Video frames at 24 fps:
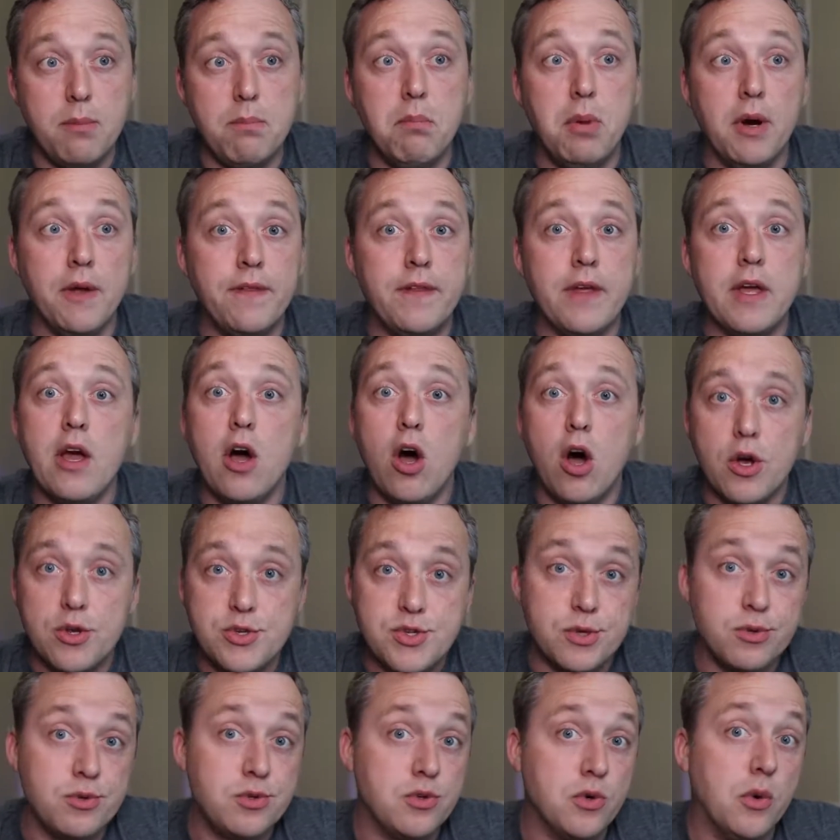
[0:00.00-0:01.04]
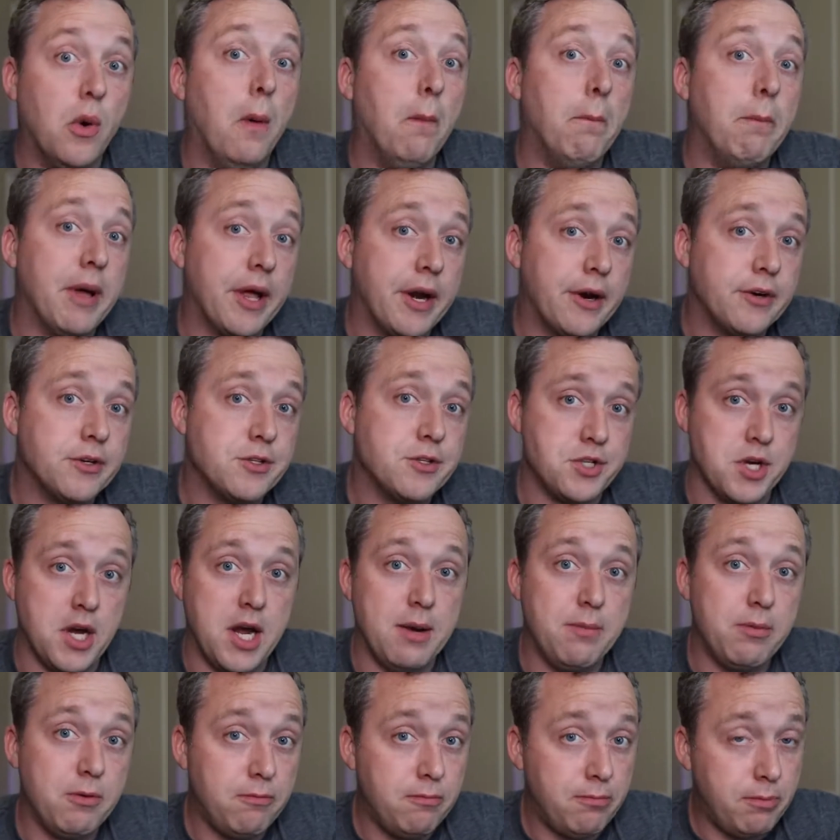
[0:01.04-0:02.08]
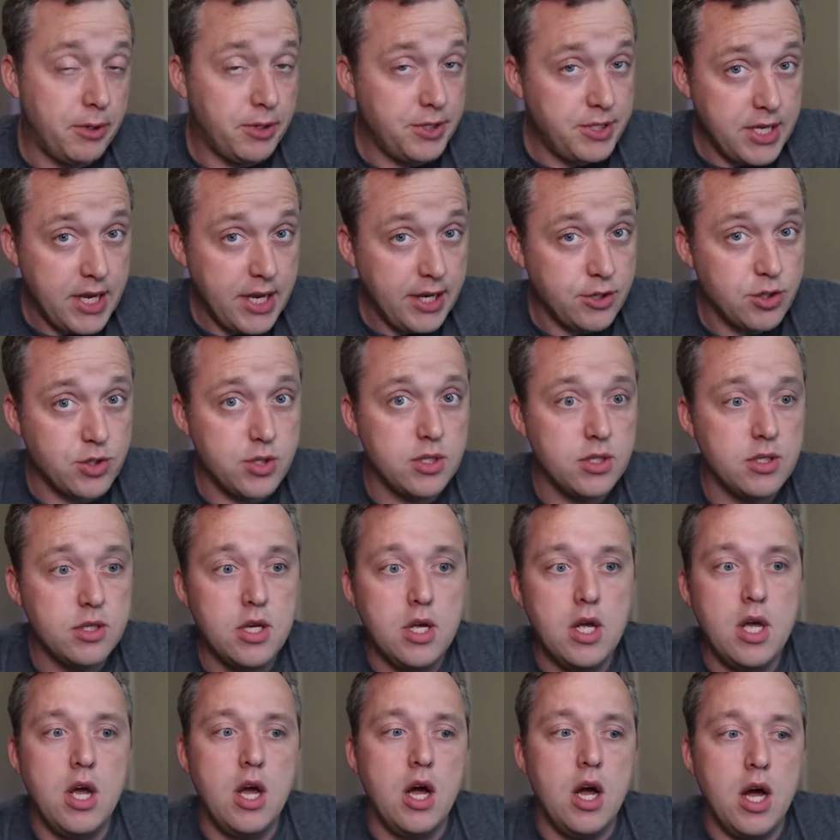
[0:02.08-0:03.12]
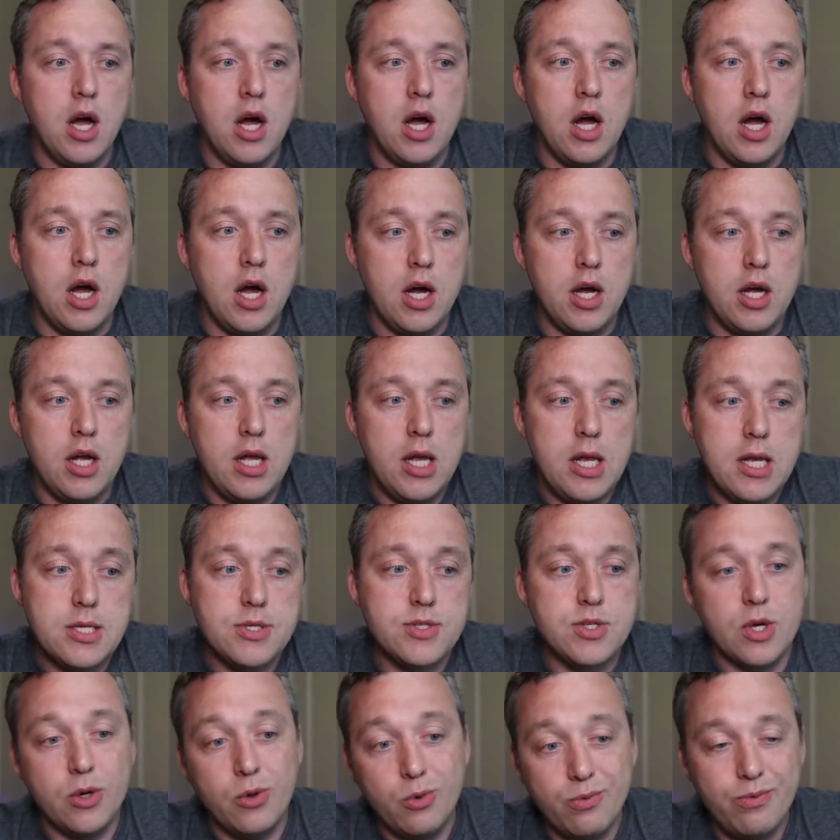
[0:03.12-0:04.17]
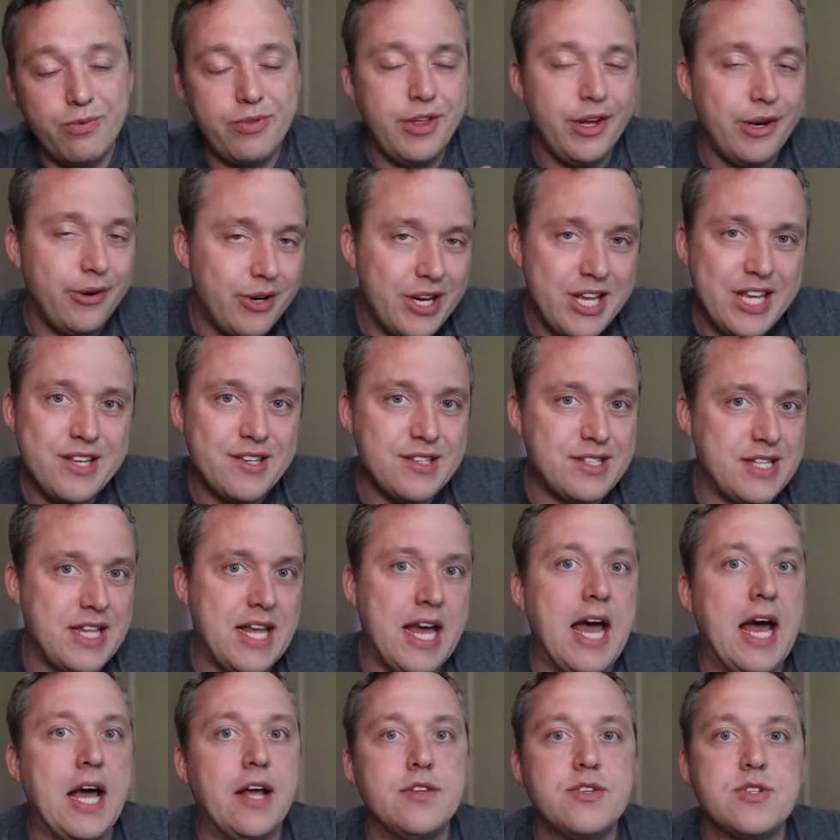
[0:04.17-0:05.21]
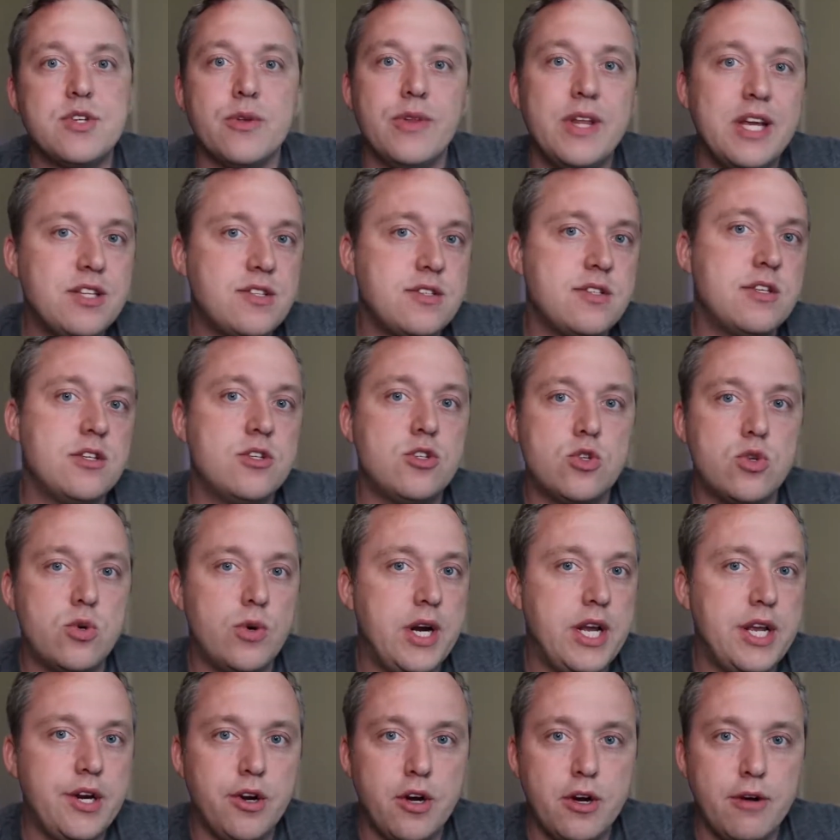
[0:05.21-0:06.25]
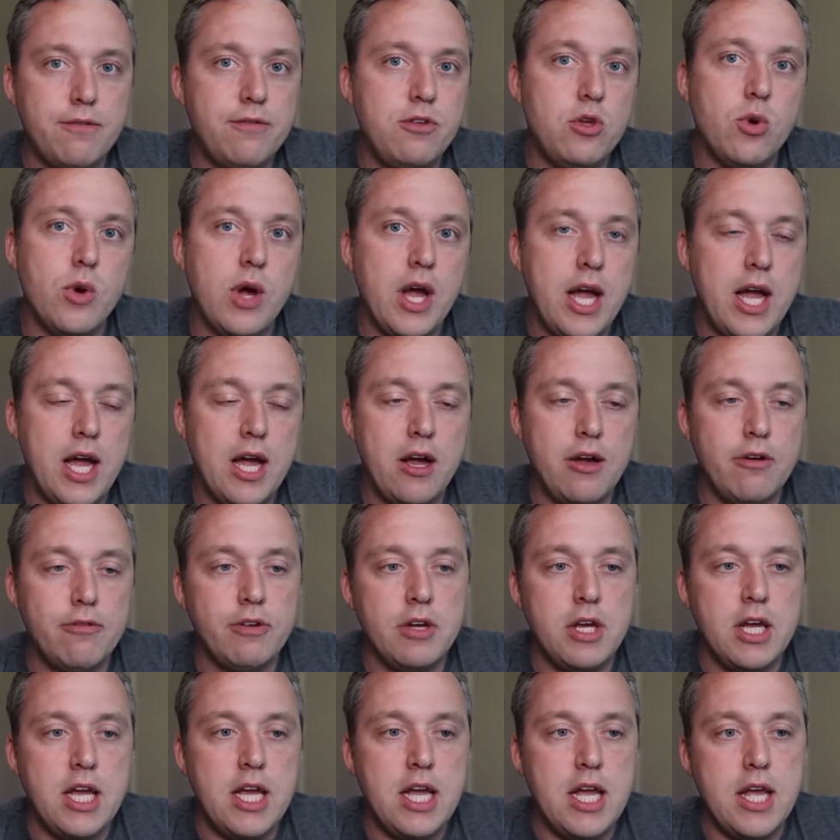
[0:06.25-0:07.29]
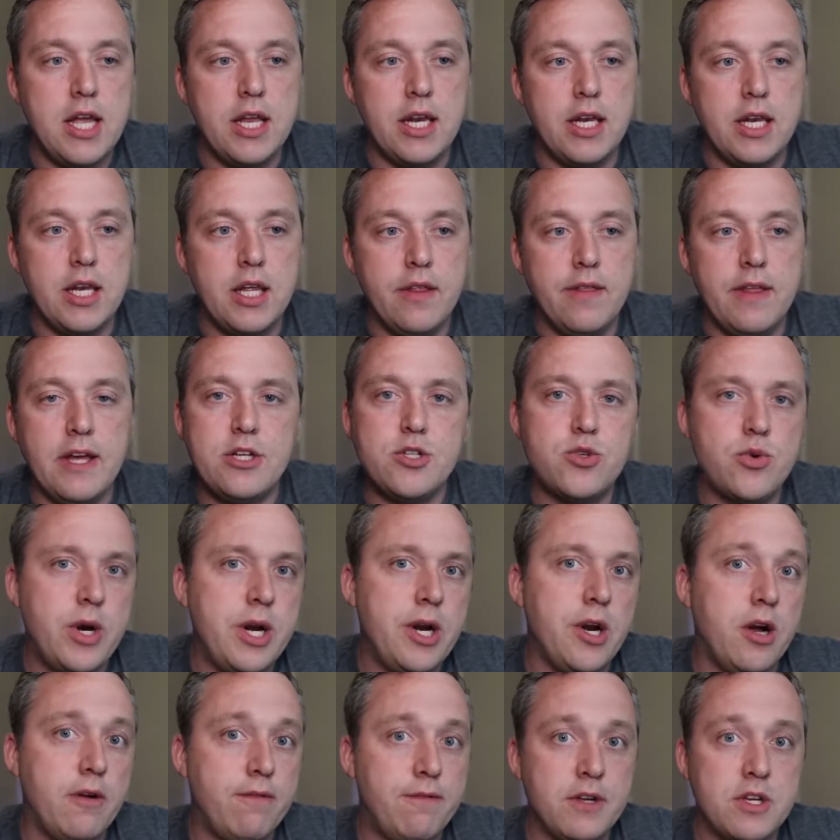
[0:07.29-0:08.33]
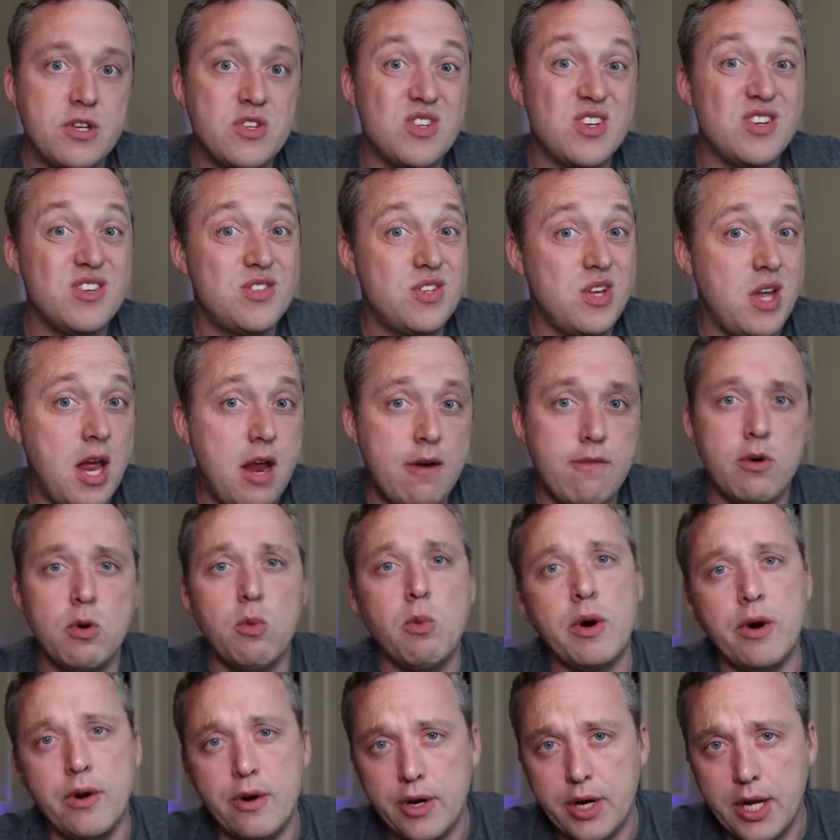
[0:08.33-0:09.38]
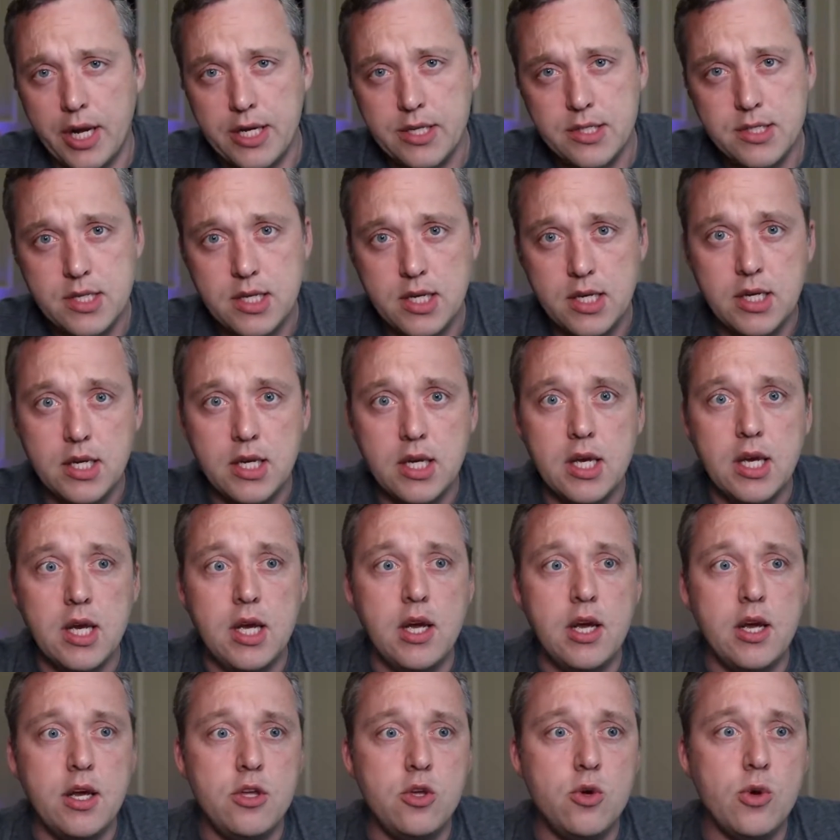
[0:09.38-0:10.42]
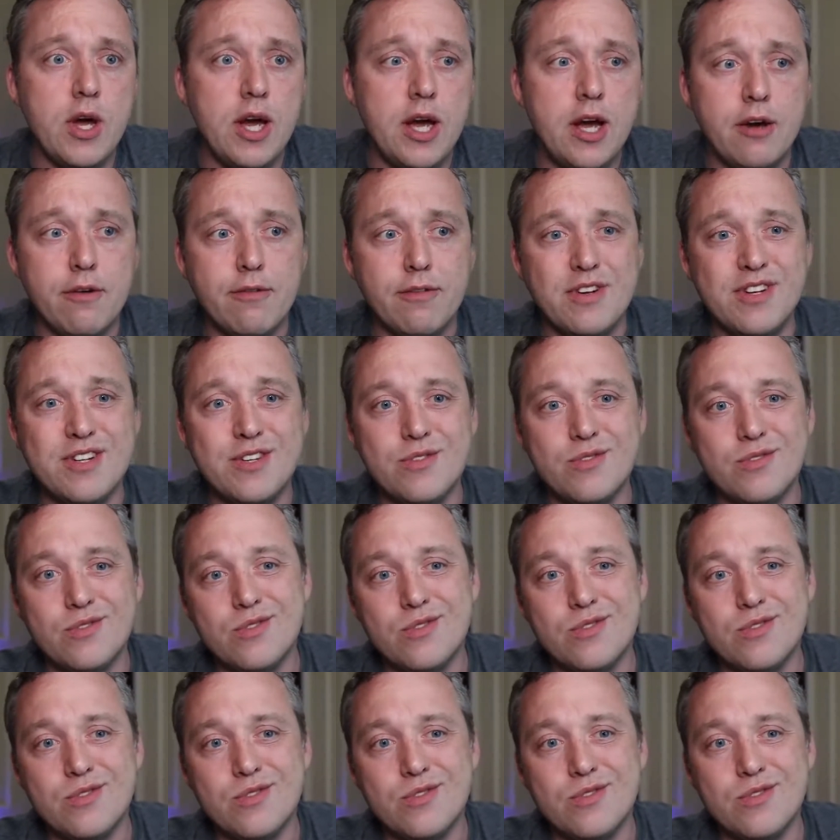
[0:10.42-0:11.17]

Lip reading: but they also do a better job of protection. So there is that. So that's the trade-off you have, and that trade-off exists everywhere in IT. You have